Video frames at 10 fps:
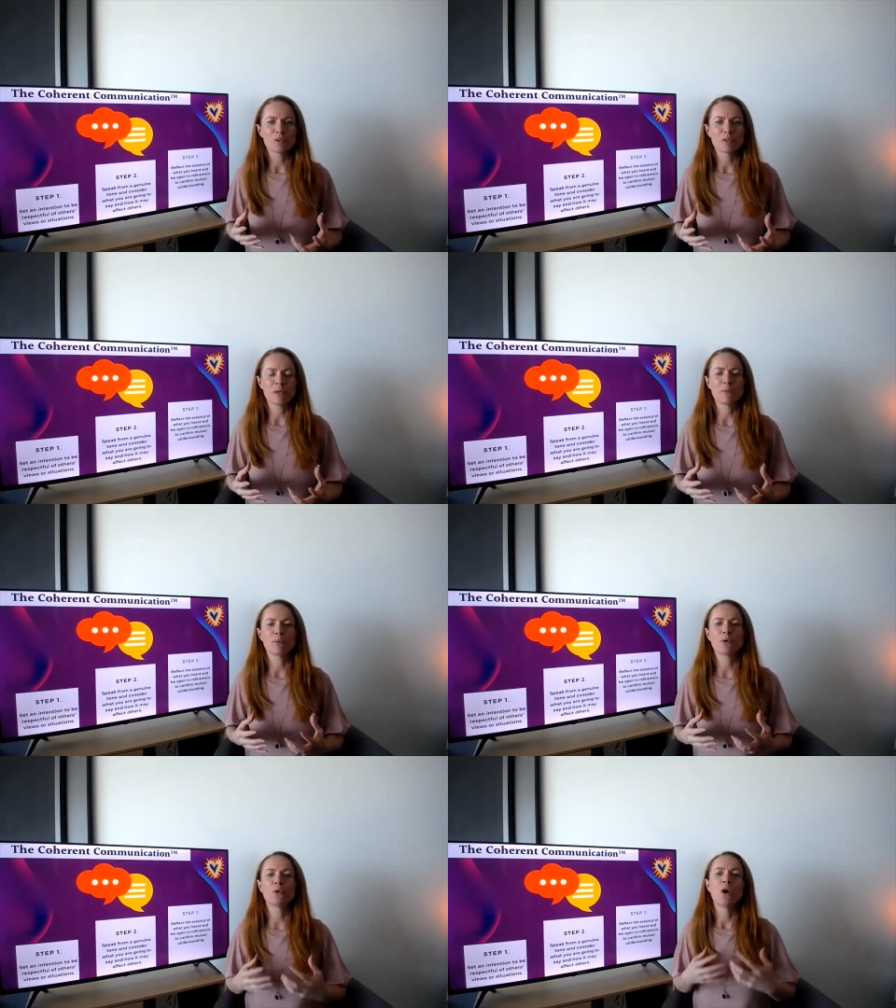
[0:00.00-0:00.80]
with
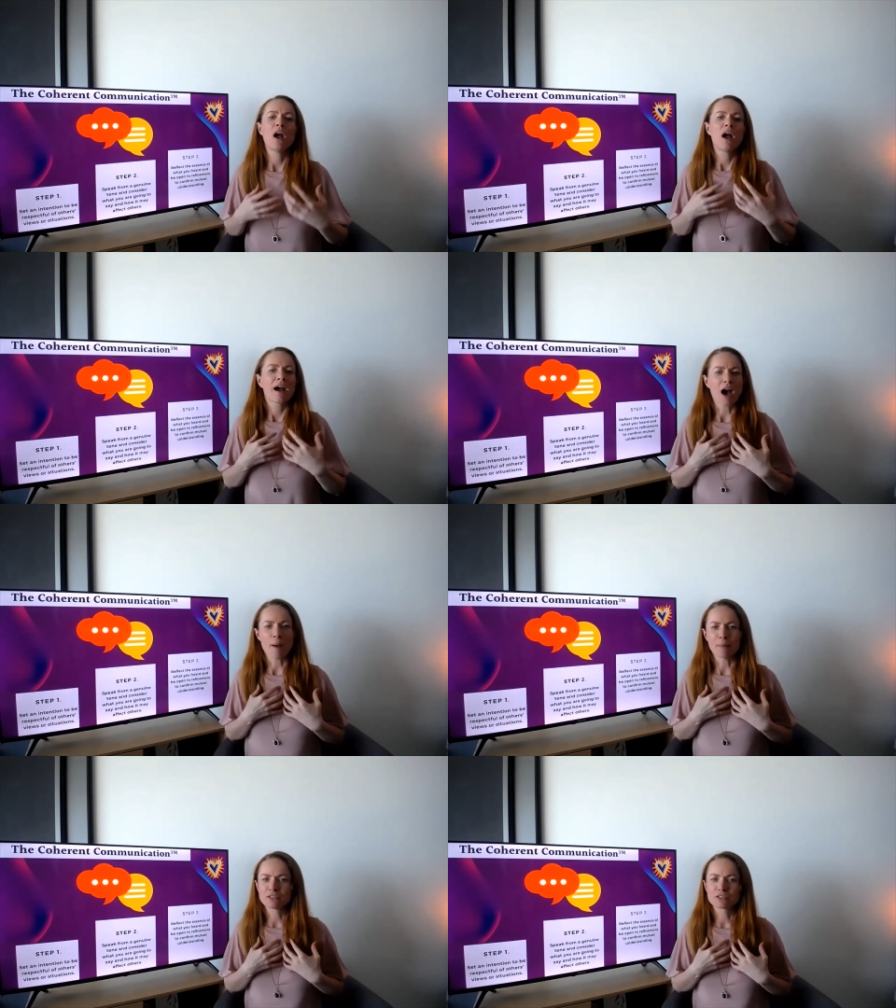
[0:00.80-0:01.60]
people,
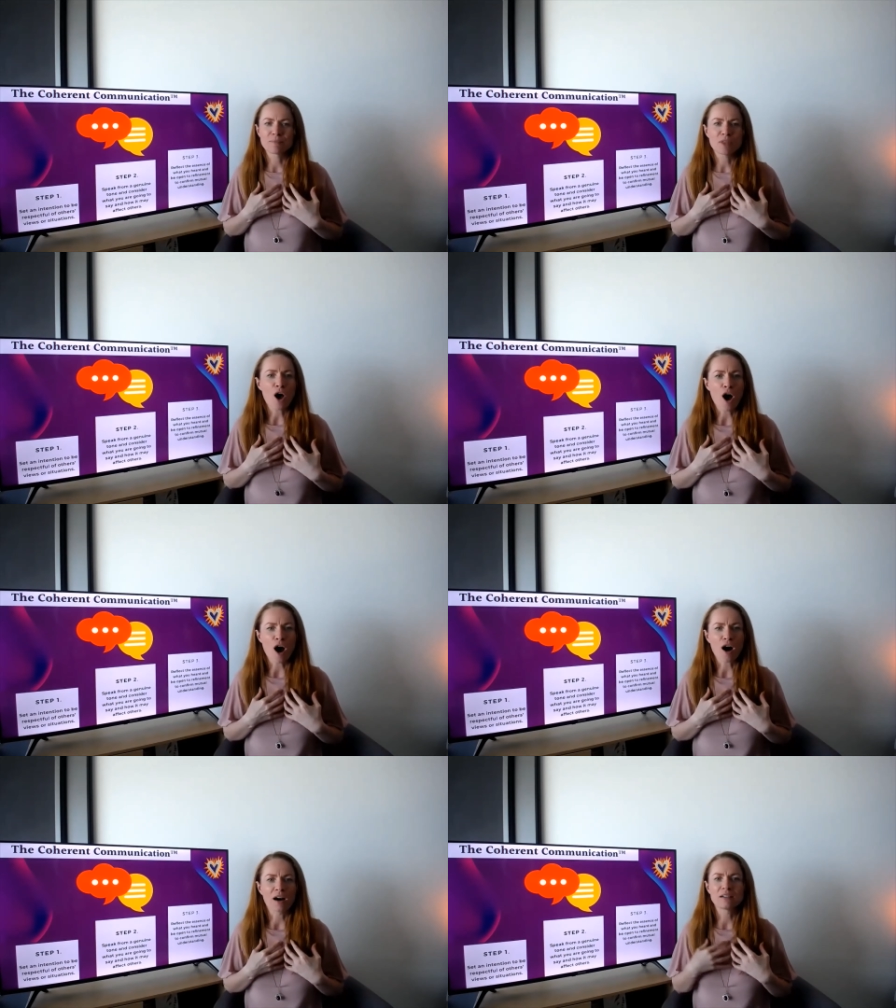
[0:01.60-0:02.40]
coming from the
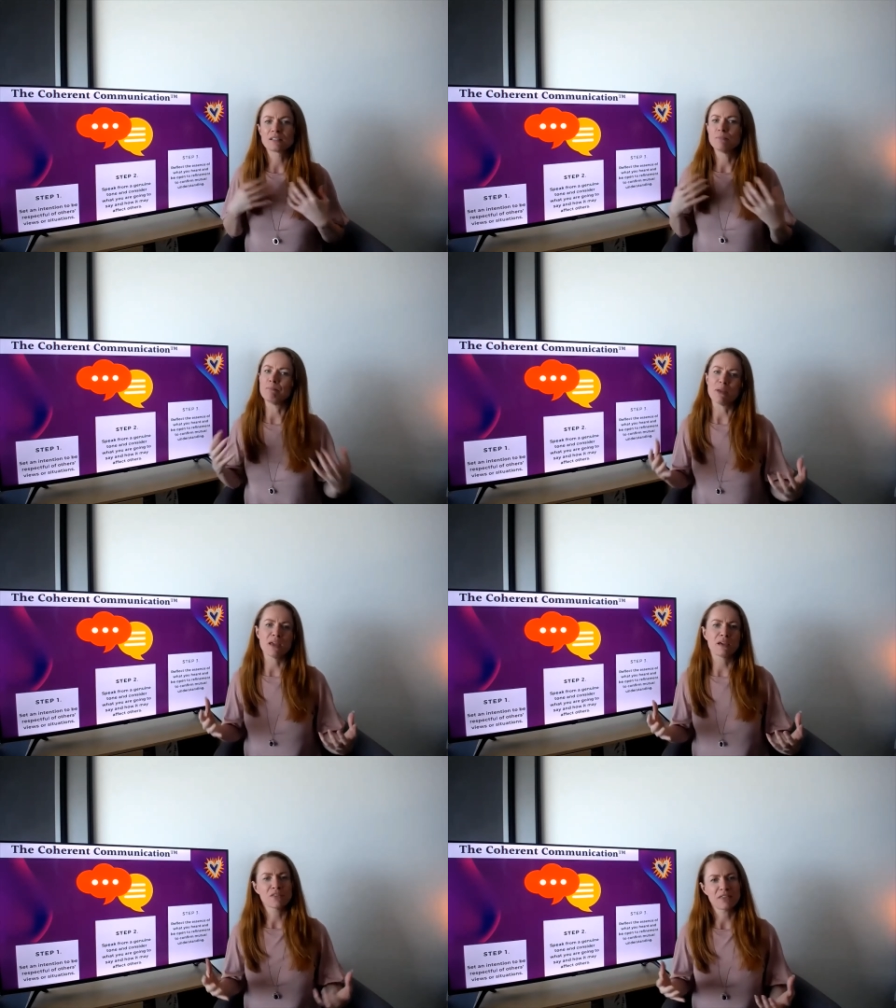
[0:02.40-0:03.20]
heart,
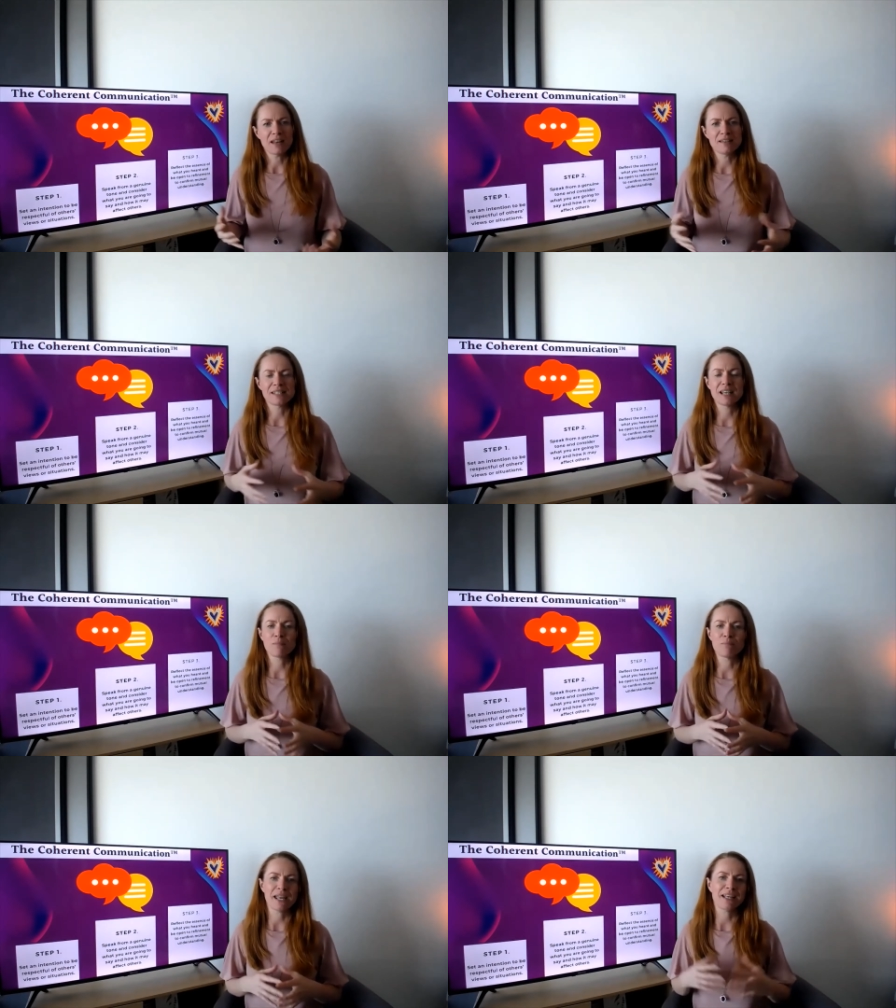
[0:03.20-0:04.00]
being
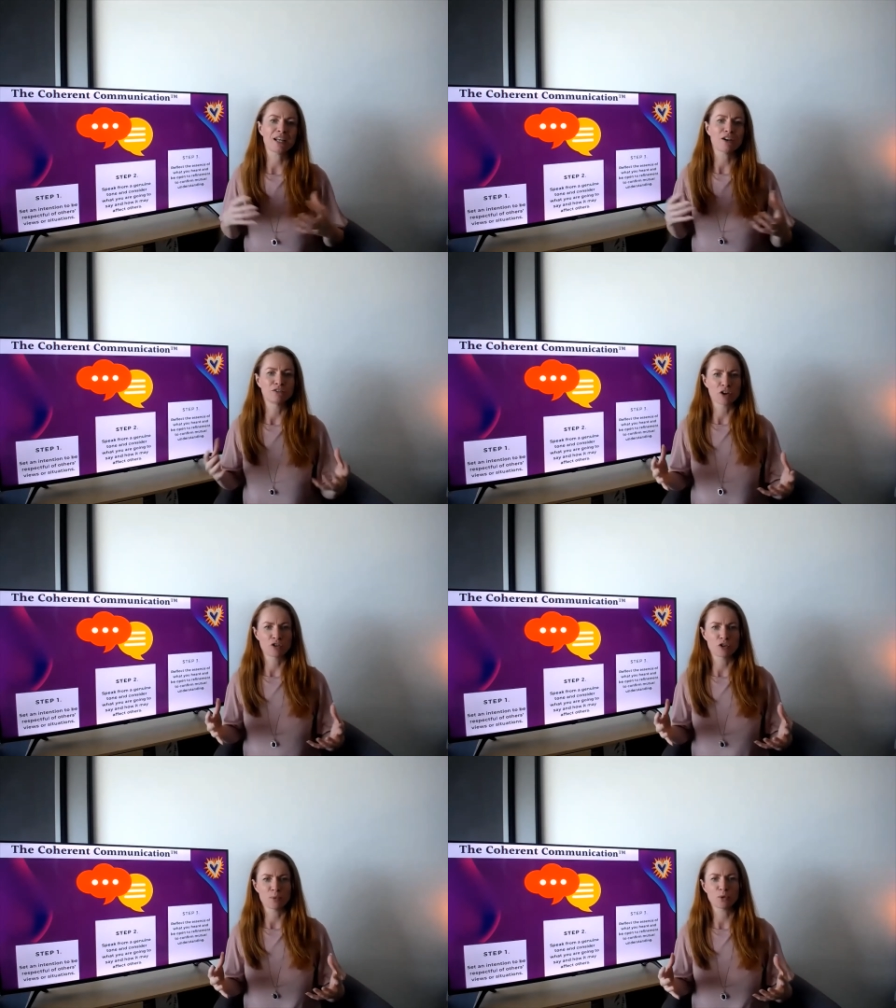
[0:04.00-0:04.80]
authentic, being
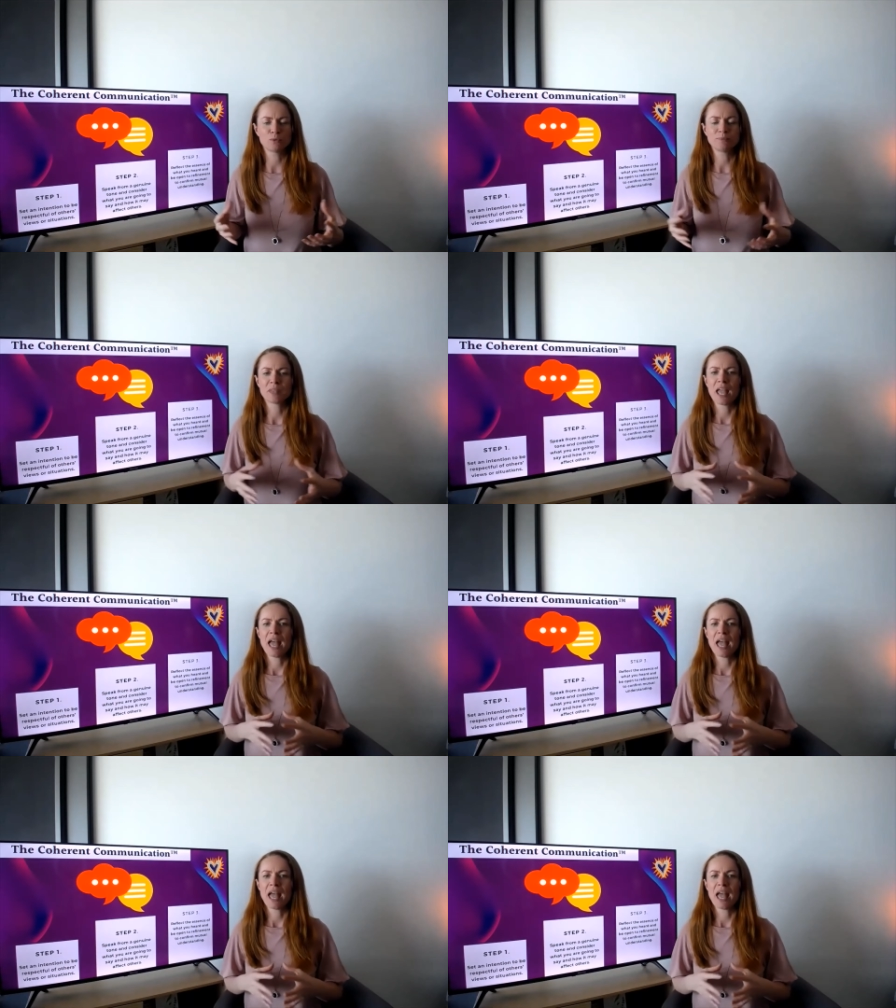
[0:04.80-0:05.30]
vulnerable